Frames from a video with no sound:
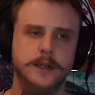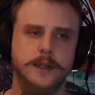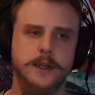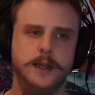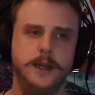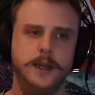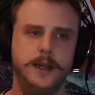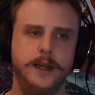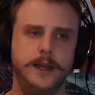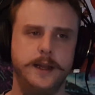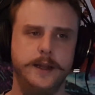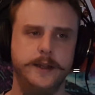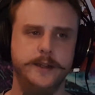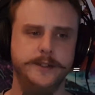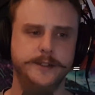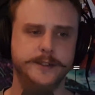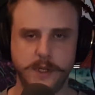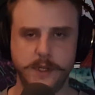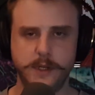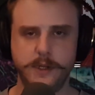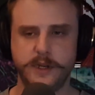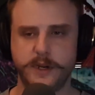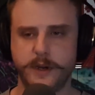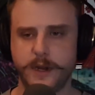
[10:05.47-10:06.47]
And
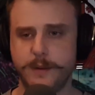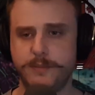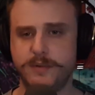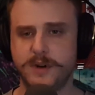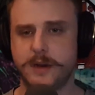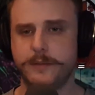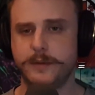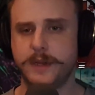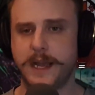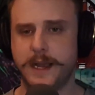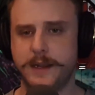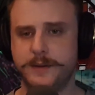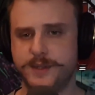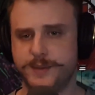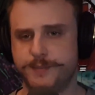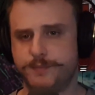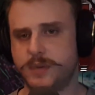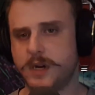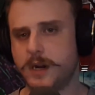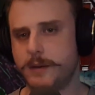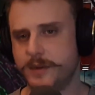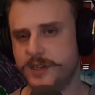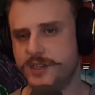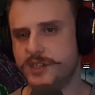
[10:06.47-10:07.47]
I
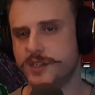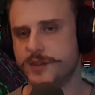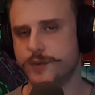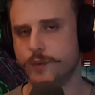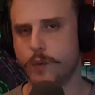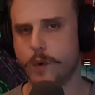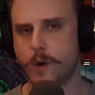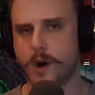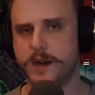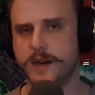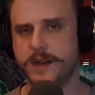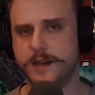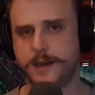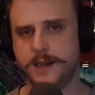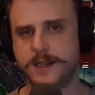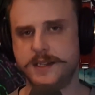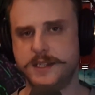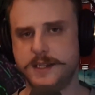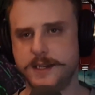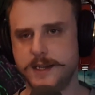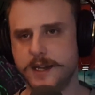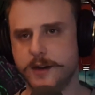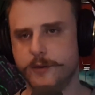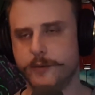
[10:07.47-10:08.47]
probably just wanted to
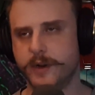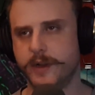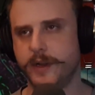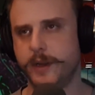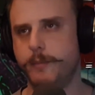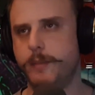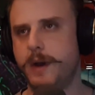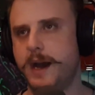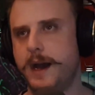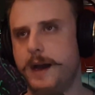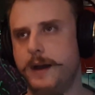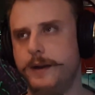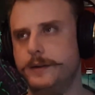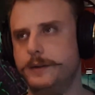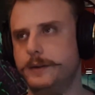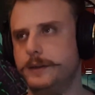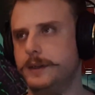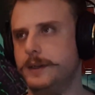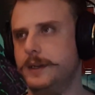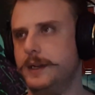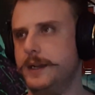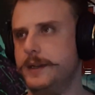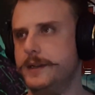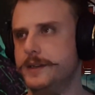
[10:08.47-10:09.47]
see it really bad,
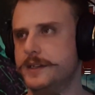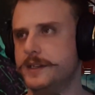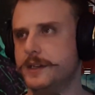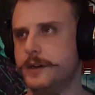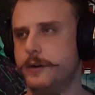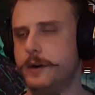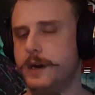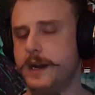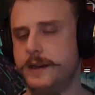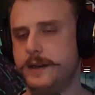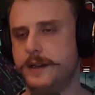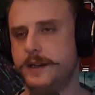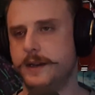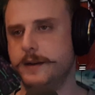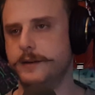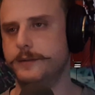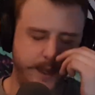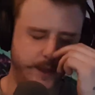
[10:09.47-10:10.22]
and so I did.